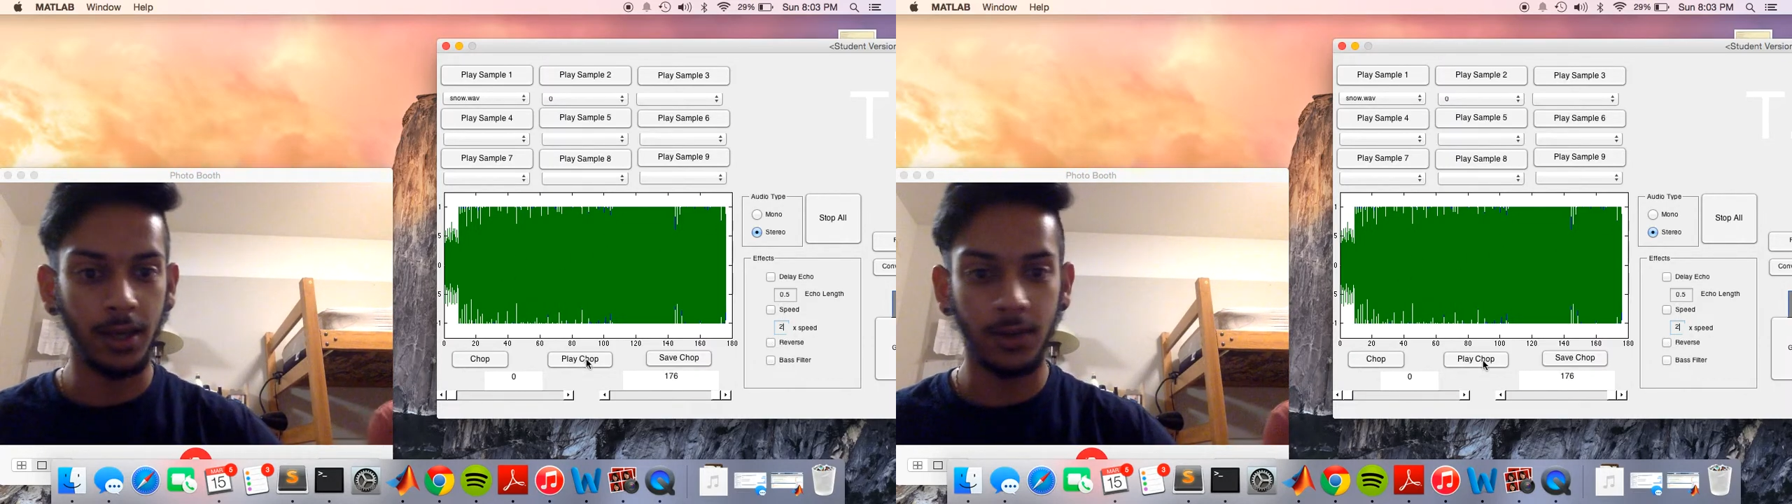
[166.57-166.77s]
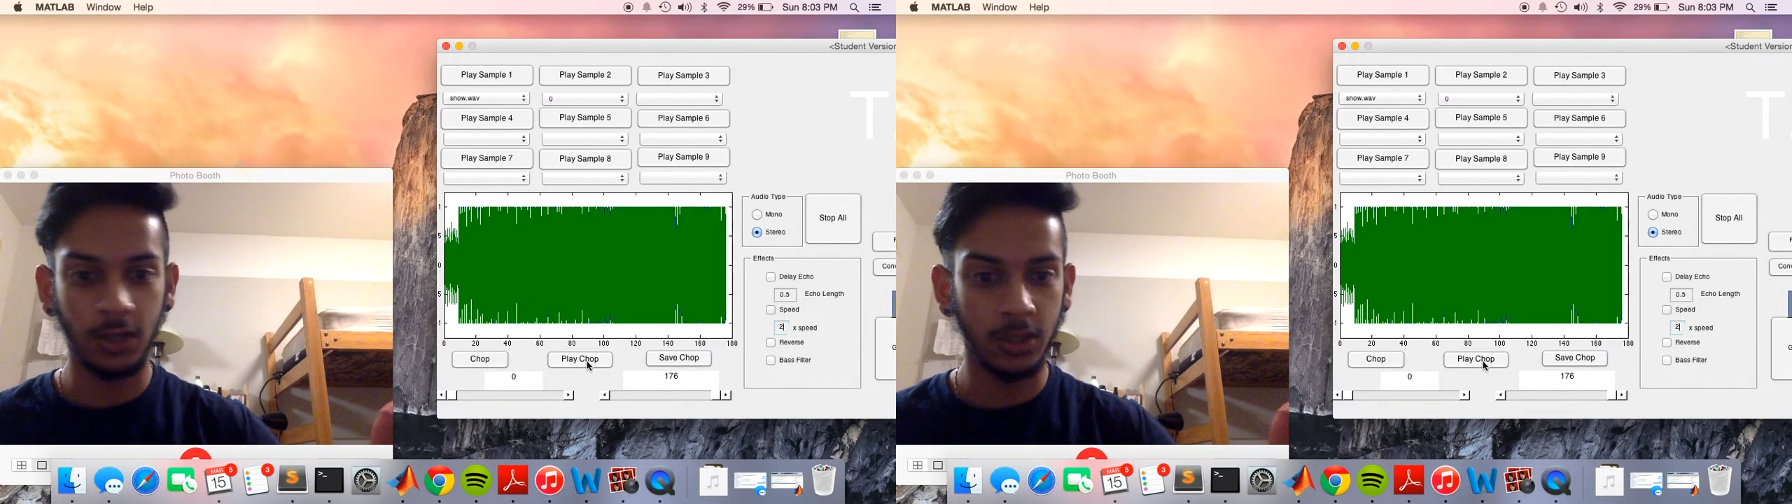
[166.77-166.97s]

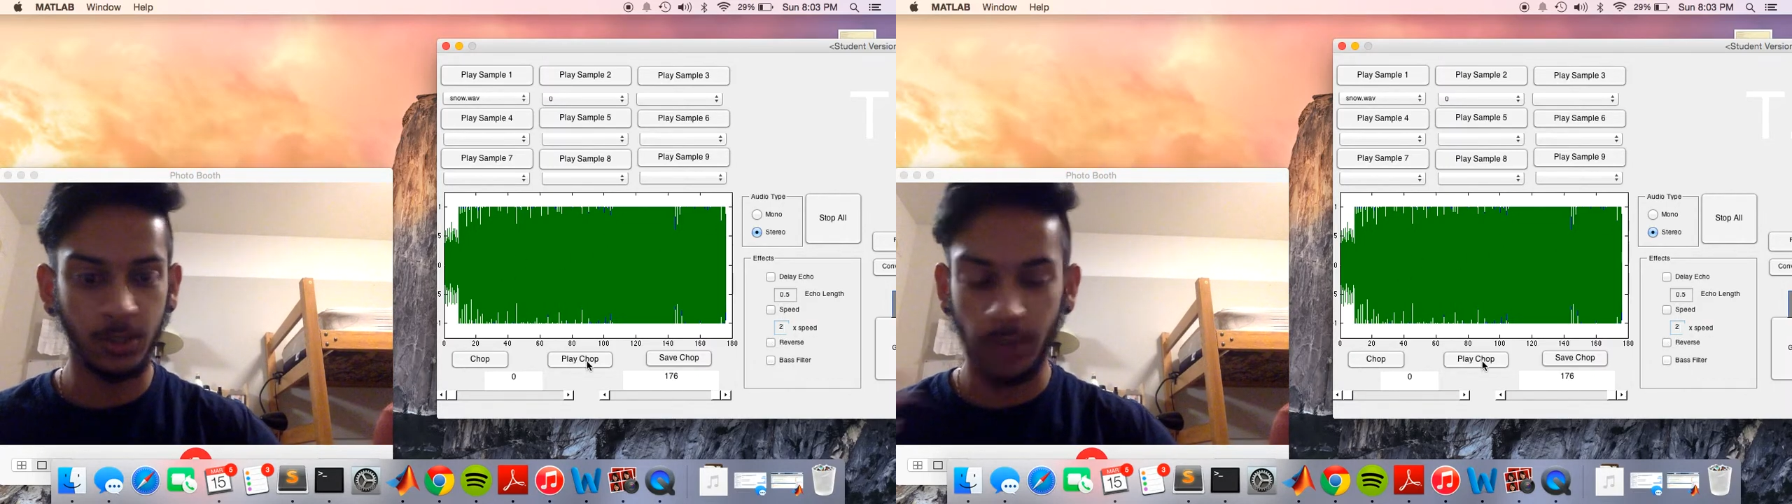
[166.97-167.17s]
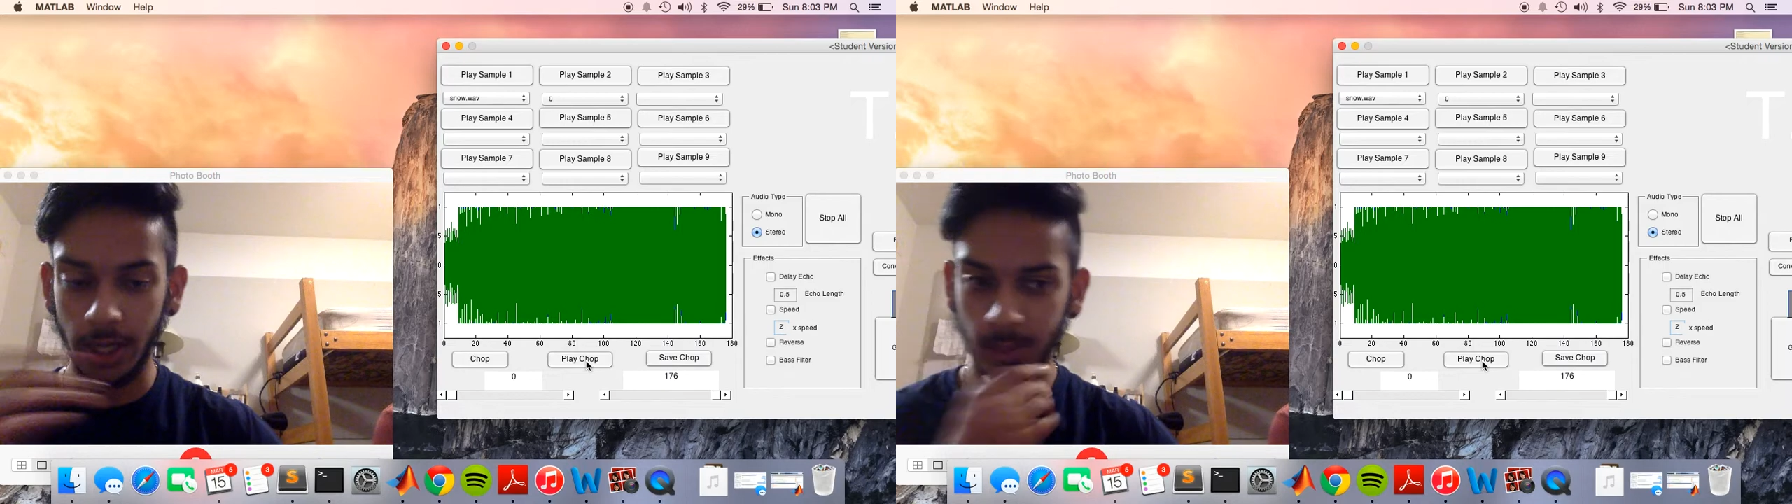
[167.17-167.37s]
just press
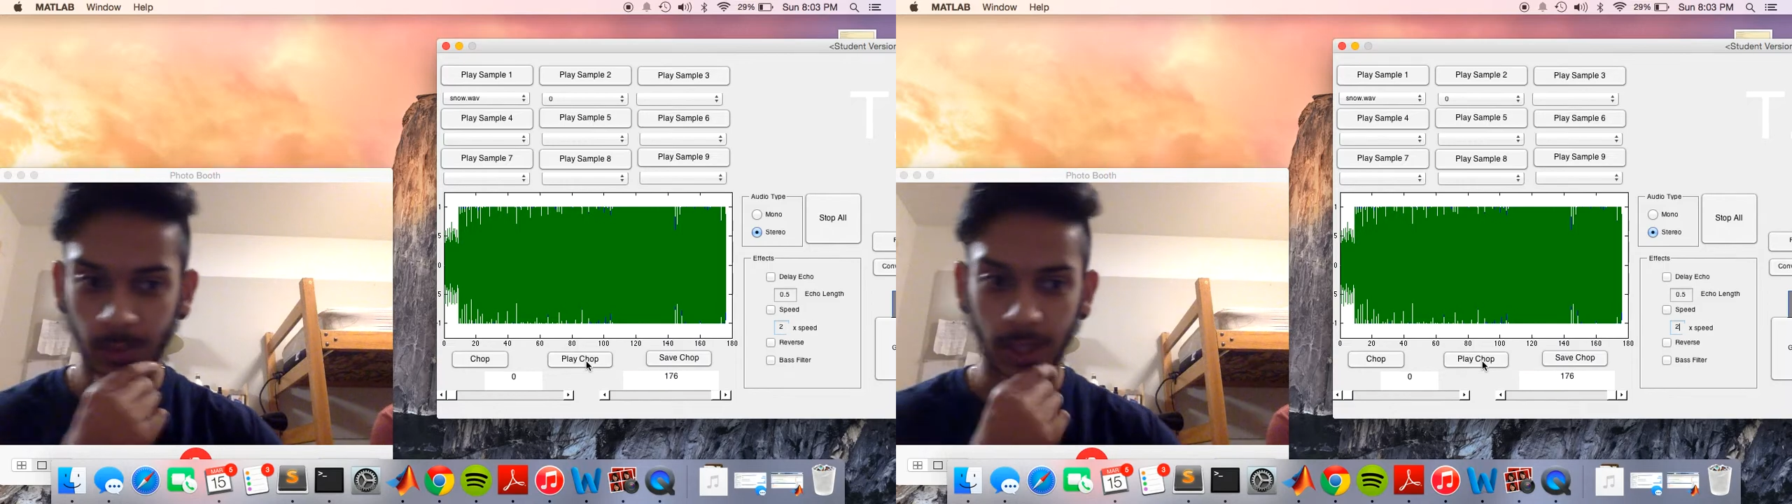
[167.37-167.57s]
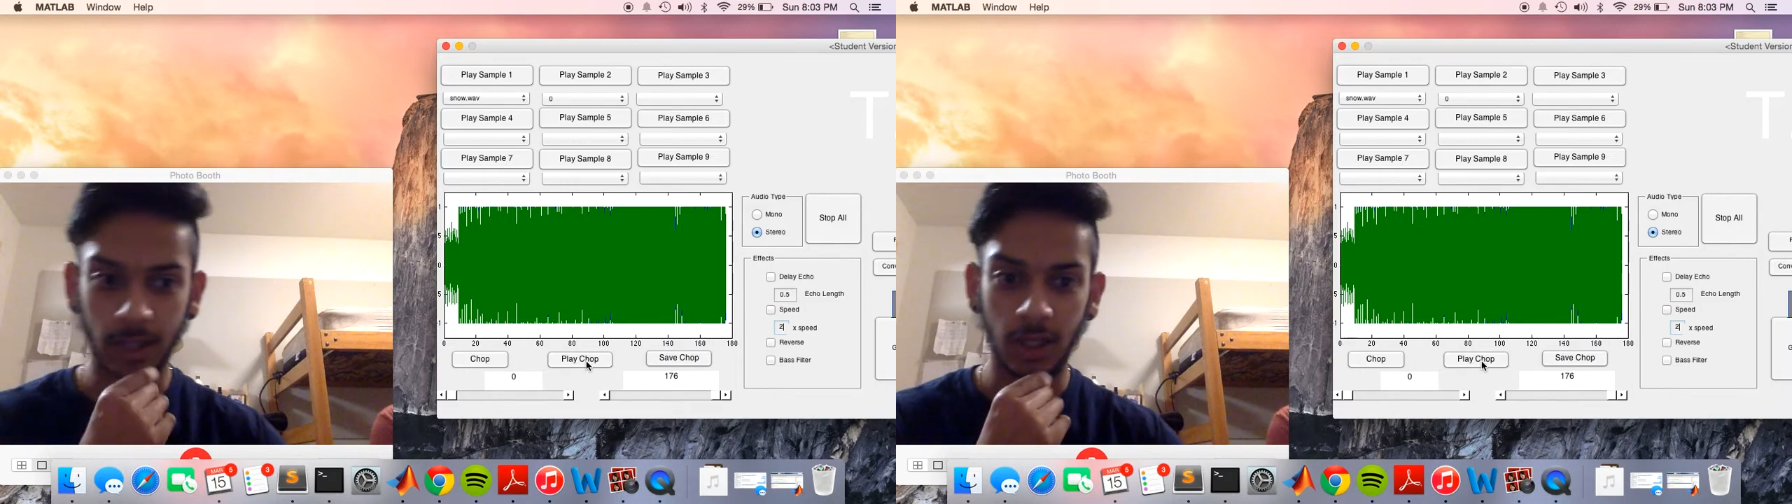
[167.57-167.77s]
play chop,